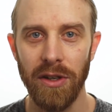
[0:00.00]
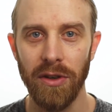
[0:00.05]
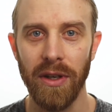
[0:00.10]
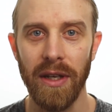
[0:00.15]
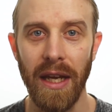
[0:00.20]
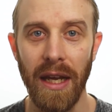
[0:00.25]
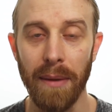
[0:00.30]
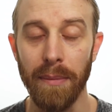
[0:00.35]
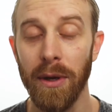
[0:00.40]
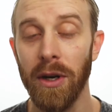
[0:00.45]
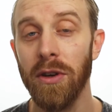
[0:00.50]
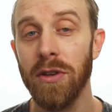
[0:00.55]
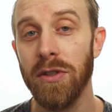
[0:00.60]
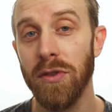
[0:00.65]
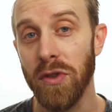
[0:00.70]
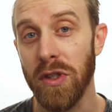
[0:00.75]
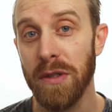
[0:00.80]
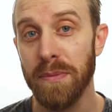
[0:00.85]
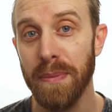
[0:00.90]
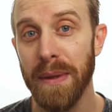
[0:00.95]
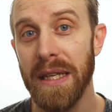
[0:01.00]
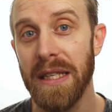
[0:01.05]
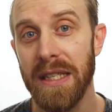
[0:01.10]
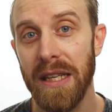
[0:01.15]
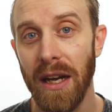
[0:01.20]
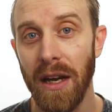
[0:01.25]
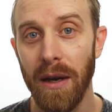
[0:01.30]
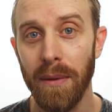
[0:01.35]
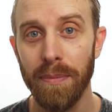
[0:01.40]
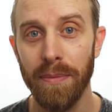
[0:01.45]
game. It also speeds
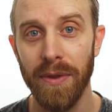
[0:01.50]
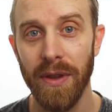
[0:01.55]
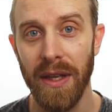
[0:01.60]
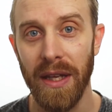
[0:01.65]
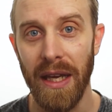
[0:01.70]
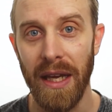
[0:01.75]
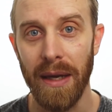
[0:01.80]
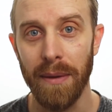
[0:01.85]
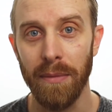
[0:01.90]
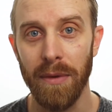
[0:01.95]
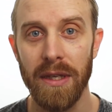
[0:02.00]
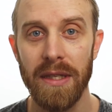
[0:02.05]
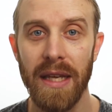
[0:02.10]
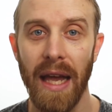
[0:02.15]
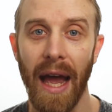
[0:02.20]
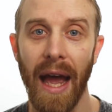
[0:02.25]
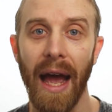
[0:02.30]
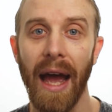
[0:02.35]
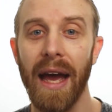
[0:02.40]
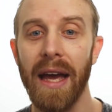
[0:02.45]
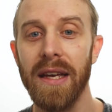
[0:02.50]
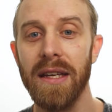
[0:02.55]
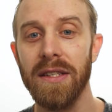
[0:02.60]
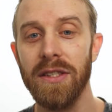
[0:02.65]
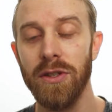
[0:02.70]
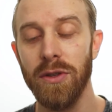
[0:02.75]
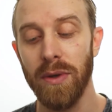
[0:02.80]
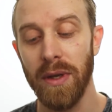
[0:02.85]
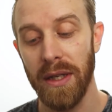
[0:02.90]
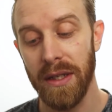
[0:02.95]
up the game because
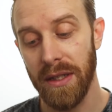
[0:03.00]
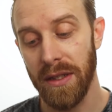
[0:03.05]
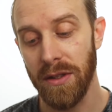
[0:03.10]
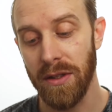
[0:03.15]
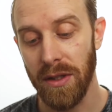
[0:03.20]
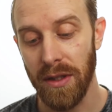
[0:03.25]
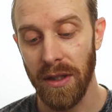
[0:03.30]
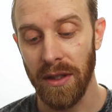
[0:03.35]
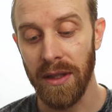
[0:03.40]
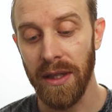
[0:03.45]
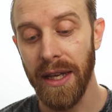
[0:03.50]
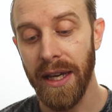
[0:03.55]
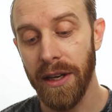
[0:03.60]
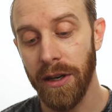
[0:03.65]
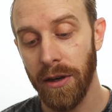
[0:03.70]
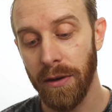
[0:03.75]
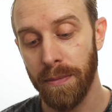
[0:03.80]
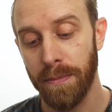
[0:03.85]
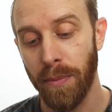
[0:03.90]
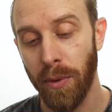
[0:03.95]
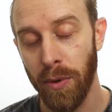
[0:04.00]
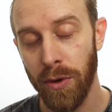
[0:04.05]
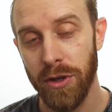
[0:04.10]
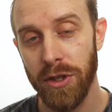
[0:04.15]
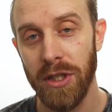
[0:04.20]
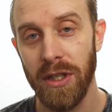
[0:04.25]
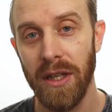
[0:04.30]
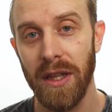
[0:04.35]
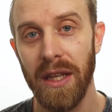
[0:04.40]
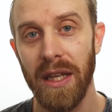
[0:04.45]
as you get into the later
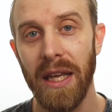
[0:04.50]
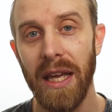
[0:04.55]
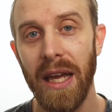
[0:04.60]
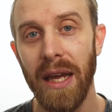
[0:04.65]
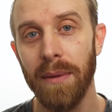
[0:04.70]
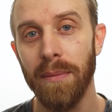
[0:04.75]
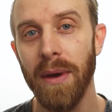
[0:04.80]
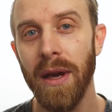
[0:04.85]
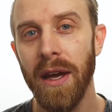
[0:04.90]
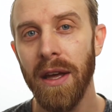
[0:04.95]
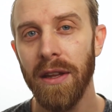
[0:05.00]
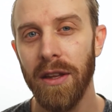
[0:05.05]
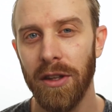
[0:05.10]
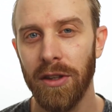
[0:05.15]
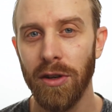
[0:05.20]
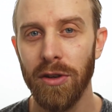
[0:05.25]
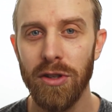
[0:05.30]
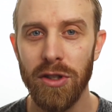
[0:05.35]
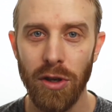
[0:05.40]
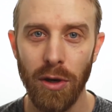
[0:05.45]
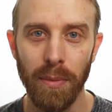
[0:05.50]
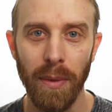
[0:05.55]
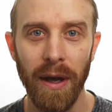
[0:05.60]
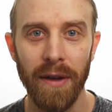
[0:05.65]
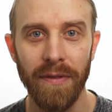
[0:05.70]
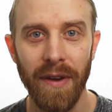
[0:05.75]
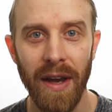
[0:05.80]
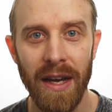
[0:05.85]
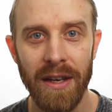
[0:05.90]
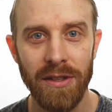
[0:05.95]
portion of the game, the turns go by
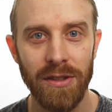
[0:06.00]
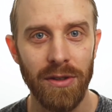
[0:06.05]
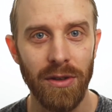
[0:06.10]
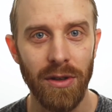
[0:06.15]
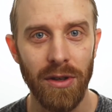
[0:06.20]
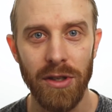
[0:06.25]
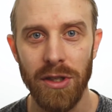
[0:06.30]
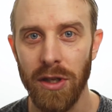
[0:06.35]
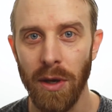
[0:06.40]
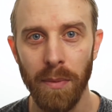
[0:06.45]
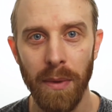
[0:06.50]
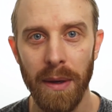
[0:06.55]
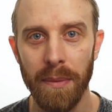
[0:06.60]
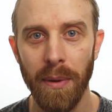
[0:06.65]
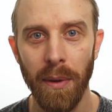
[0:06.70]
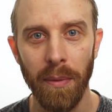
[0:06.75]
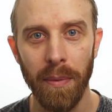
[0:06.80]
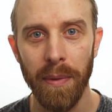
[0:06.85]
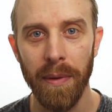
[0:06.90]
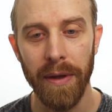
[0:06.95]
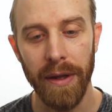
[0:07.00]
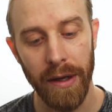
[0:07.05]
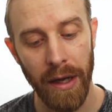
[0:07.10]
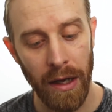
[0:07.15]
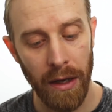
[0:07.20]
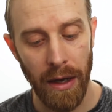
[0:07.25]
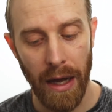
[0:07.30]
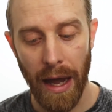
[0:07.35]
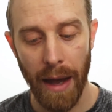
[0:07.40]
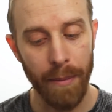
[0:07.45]
faster because so many people will be like,
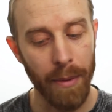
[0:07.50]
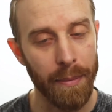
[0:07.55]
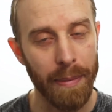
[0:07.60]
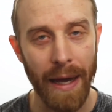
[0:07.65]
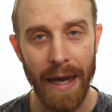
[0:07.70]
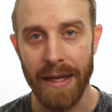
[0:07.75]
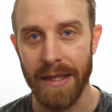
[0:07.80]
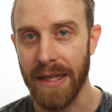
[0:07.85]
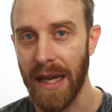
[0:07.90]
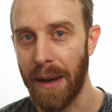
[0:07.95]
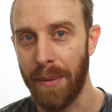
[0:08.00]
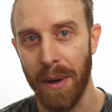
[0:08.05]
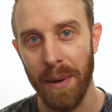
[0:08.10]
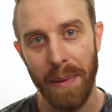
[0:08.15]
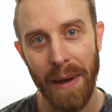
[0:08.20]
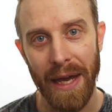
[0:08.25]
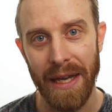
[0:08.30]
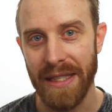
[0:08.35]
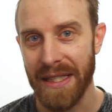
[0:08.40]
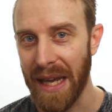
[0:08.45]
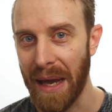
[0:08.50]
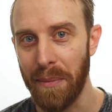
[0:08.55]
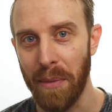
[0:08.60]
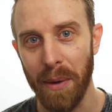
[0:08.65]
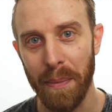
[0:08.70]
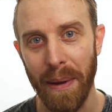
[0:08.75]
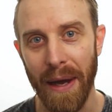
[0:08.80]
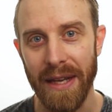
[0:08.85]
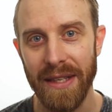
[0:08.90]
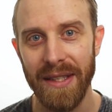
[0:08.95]
oh, I'm gonna pass, I'm gonna pass, I'm gonna
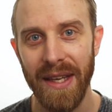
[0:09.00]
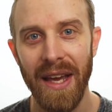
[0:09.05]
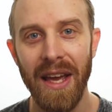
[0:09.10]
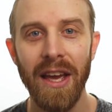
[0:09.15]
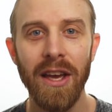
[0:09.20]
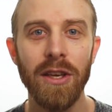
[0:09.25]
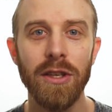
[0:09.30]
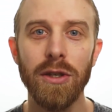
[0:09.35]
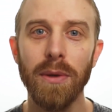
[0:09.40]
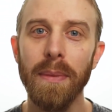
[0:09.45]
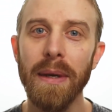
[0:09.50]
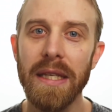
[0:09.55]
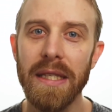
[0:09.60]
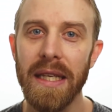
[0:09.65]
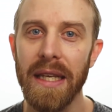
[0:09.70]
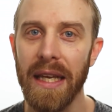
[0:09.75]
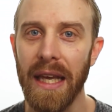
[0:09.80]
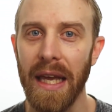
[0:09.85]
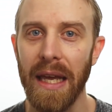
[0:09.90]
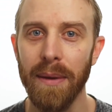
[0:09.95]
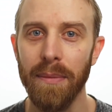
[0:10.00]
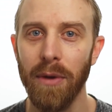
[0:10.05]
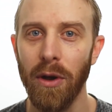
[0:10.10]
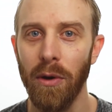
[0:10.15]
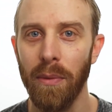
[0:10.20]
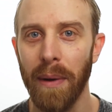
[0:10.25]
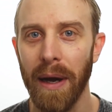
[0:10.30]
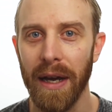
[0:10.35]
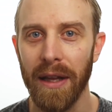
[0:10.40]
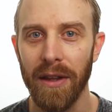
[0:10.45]
pass. So it makes the game go
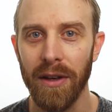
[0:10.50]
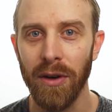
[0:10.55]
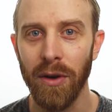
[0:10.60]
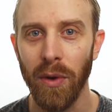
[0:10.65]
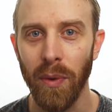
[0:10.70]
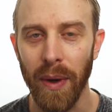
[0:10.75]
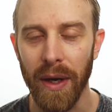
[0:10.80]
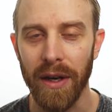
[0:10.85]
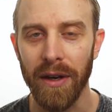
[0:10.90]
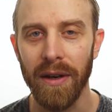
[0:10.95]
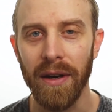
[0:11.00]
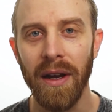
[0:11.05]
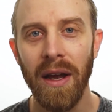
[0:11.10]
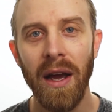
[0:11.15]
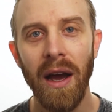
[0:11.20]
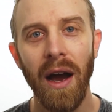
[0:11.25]
by a little quicker.